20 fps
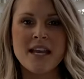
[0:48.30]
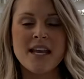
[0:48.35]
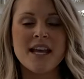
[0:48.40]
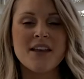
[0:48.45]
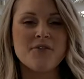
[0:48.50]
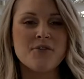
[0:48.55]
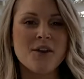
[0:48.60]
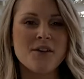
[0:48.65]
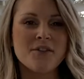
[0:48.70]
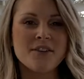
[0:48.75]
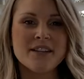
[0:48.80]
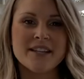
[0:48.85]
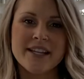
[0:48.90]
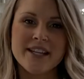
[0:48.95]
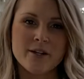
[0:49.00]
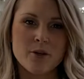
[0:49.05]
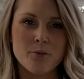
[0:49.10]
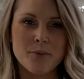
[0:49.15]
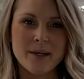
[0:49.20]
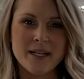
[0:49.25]
If you have a
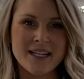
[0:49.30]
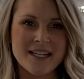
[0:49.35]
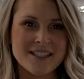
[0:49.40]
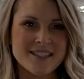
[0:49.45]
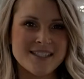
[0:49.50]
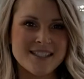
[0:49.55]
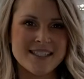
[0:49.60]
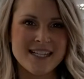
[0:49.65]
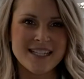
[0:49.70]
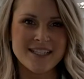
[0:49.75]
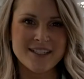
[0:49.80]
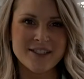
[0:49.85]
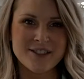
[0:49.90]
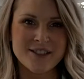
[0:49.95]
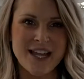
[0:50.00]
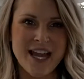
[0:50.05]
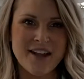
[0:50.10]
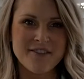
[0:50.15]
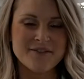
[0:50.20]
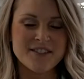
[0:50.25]
little bit of concealer
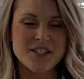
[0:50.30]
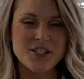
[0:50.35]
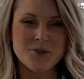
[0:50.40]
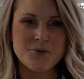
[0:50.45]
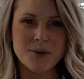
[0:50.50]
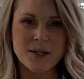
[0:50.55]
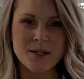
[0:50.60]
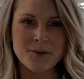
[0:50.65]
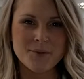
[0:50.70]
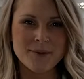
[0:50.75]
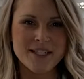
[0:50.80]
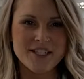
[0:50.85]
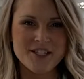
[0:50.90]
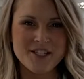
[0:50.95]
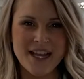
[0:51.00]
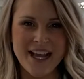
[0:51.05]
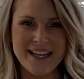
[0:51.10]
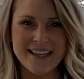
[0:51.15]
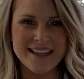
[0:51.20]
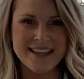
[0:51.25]
left and you want to reach
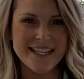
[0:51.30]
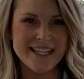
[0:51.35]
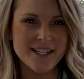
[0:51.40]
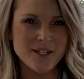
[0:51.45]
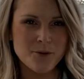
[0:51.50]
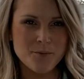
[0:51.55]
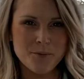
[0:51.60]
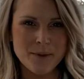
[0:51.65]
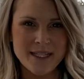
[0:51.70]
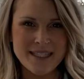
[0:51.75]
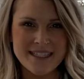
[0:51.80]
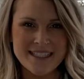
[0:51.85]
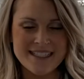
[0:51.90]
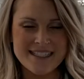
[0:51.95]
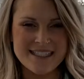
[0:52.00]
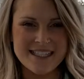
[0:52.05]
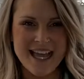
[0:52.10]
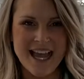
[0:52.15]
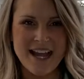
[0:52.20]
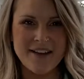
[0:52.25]
that little bit
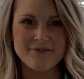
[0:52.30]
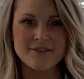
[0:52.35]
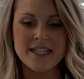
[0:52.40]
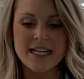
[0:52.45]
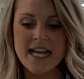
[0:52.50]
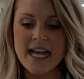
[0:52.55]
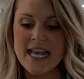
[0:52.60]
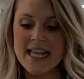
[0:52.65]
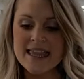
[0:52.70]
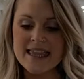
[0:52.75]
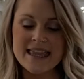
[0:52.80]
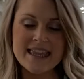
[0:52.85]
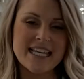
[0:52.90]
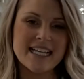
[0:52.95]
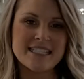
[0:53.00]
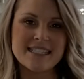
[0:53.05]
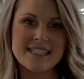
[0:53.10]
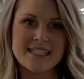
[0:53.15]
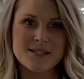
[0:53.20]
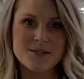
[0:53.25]
that's left,
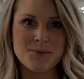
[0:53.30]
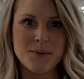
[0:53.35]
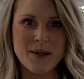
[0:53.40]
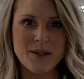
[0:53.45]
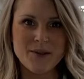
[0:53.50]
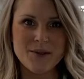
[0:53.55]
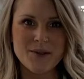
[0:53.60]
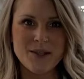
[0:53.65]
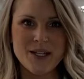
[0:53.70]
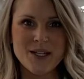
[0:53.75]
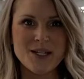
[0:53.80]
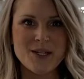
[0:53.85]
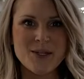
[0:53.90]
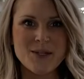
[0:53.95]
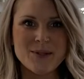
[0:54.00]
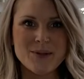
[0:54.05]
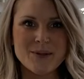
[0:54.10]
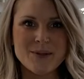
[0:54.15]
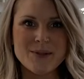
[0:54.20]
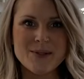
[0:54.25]
this is what you can
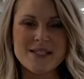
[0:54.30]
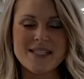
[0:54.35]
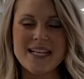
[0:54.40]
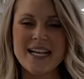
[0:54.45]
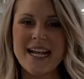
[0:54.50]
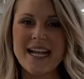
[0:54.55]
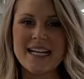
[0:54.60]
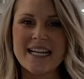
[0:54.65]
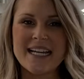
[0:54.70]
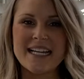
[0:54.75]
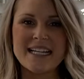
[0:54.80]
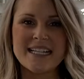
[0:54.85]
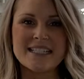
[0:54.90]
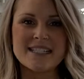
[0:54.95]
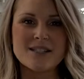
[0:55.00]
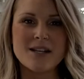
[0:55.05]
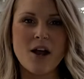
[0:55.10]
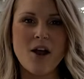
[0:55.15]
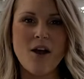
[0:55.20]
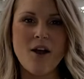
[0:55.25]
use, and it
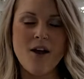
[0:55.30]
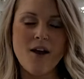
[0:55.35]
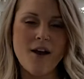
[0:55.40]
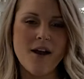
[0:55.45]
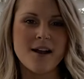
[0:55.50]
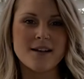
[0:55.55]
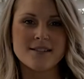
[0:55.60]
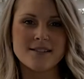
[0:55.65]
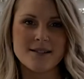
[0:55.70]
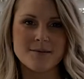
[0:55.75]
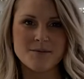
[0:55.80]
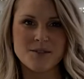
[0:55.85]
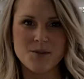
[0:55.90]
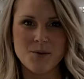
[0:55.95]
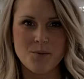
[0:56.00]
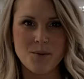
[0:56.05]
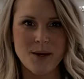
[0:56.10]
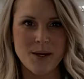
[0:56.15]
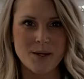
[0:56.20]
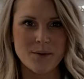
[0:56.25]
is awesome to
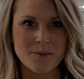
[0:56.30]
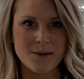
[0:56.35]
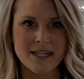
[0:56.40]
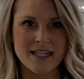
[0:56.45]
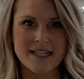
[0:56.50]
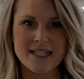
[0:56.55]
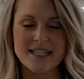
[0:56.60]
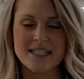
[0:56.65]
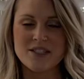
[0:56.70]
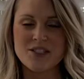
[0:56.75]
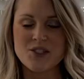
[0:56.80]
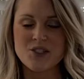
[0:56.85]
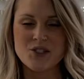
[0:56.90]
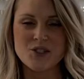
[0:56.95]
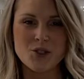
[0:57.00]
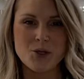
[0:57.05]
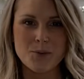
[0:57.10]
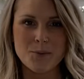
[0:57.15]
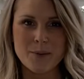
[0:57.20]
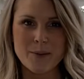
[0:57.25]
work with. It's
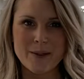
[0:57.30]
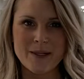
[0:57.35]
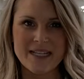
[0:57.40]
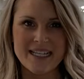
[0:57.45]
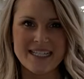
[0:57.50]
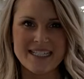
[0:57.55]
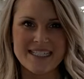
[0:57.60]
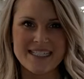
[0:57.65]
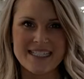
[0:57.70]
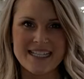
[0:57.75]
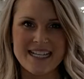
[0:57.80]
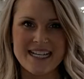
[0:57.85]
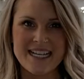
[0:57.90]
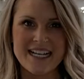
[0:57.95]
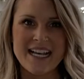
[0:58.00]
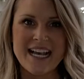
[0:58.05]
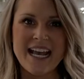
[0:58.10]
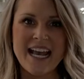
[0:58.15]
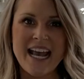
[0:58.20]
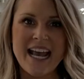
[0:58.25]
super
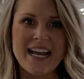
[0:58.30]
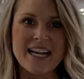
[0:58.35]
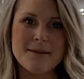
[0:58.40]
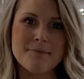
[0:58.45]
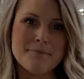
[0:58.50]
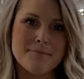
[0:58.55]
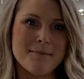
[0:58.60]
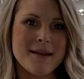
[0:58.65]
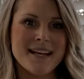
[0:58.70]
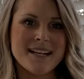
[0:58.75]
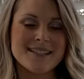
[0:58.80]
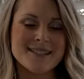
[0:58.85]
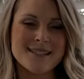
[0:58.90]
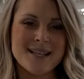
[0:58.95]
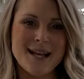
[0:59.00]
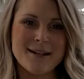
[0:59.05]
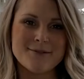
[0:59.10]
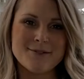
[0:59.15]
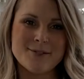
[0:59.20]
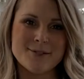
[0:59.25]
easy and it makes
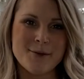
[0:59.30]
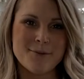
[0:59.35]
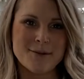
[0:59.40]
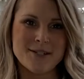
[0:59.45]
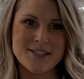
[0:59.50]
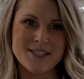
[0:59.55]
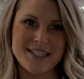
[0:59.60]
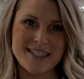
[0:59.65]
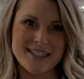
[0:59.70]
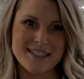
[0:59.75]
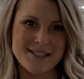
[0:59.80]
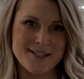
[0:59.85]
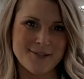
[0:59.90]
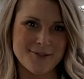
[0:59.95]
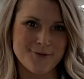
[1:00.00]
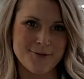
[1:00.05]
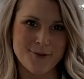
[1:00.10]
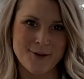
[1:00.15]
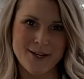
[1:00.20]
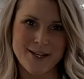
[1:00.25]
life so much easier
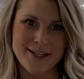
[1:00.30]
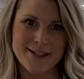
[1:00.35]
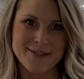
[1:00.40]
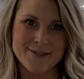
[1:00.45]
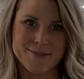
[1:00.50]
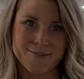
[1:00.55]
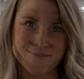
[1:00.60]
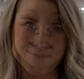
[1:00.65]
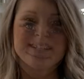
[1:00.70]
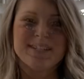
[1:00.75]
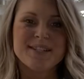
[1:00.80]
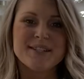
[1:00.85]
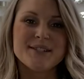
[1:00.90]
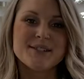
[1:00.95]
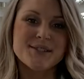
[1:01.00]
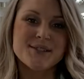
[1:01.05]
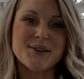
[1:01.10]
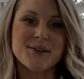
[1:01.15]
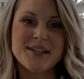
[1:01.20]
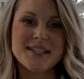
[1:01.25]
for you.
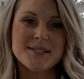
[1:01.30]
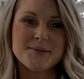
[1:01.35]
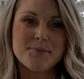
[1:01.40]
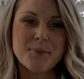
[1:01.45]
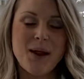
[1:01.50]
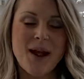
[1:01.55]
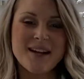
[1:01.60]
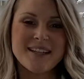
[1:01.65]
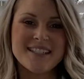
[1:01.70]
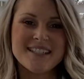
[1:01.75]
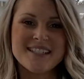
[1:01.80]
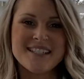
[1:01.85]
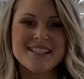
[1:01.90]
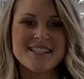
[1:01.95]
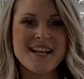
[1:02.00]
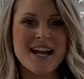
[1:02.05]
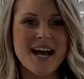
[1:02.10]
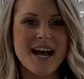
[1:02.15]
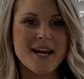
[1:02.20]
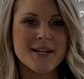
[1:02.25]
So this product is
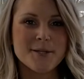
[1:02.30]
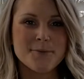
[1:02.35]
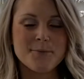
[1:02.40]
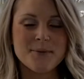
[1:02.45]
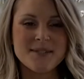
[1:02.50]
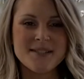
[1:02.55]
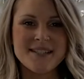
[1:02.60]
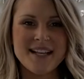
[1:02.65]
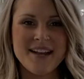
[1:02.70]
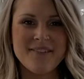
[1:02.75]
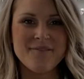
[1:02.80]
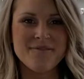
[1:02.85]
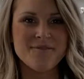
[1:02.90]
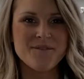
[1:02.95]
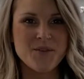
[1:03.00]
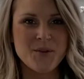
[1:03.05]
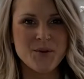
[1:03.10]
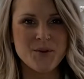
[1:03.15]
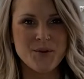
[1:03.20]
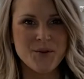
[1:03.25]
100%
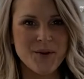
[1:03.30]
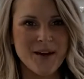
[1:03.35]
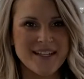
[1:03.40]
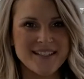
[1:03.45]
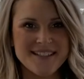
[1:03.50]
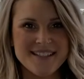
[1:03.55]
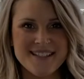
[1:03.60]
food grade